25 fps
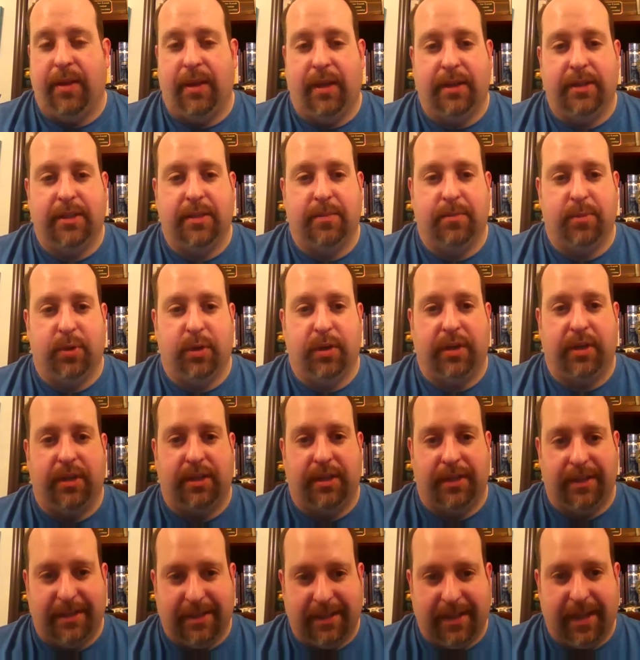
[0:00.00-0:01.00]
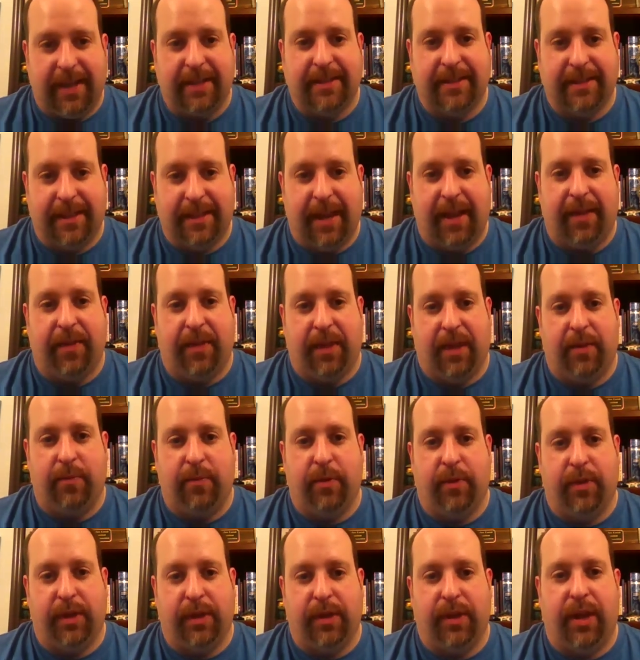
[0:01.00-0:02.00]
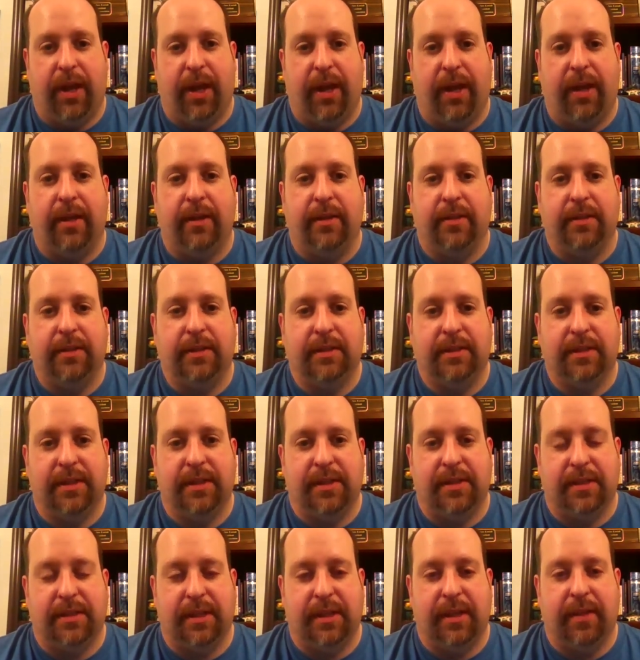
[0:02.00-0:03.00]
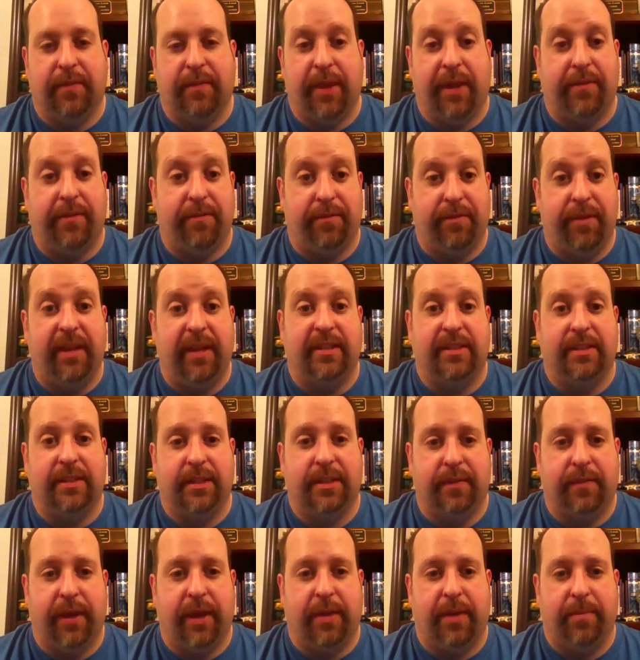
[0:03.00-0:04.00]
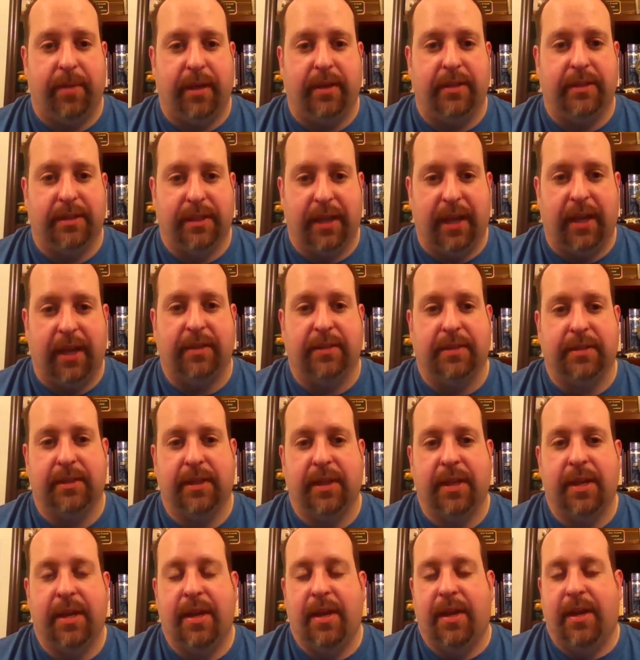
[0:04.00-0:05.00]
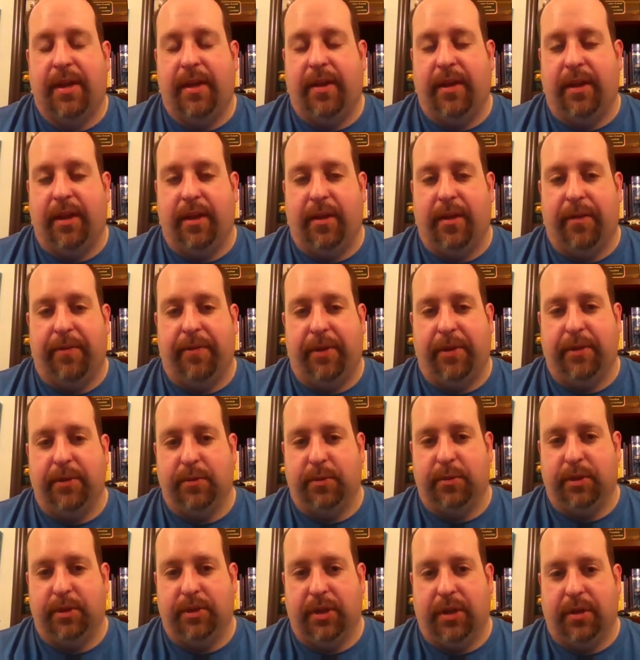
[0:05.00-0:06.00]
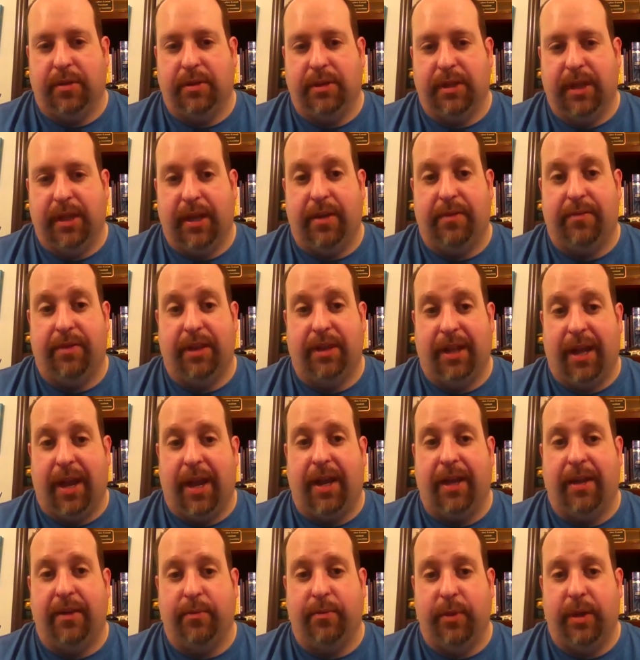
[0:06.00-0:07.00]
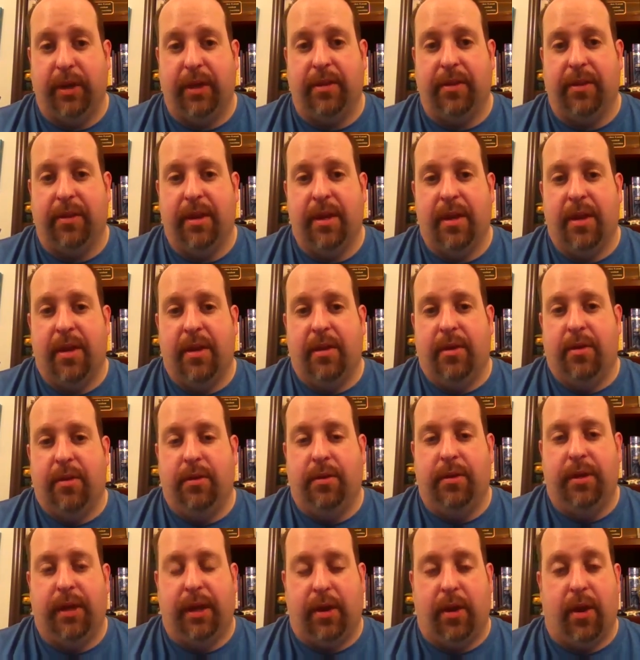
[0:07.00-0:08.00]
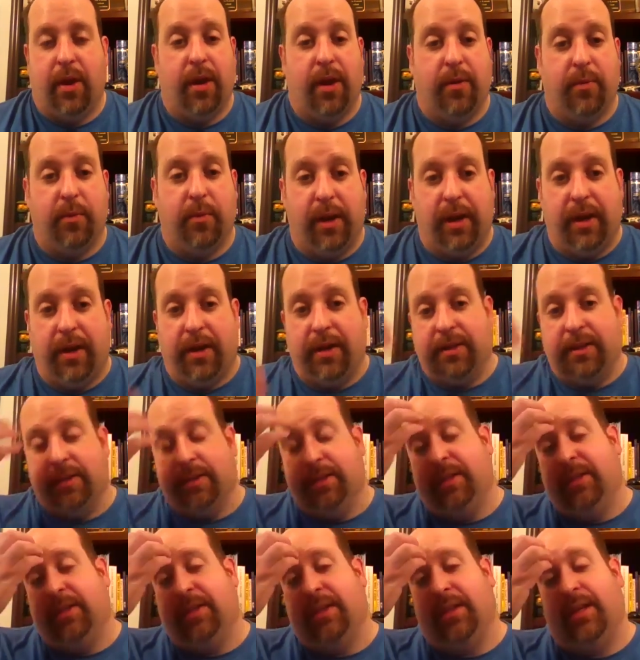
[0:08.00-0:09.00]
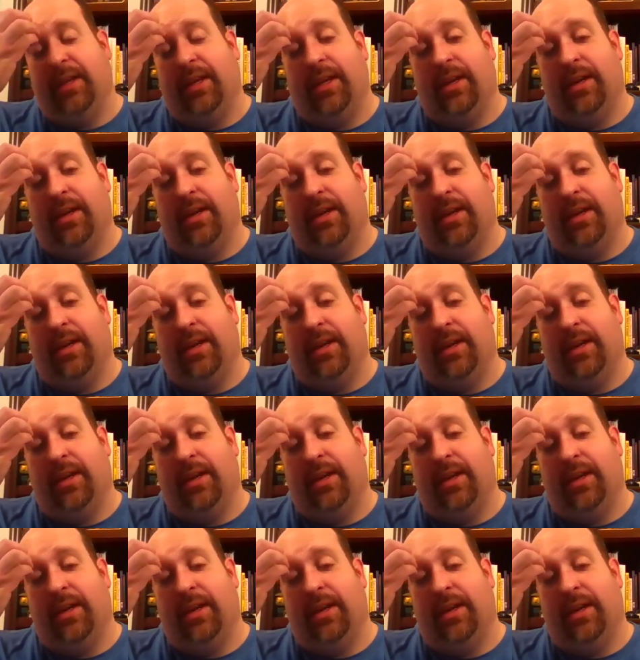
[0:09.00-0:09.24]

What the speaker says: think it's important to discuss that then with the client to see if that fits, if that makes sense, if those results kind of align with who they are and what it is that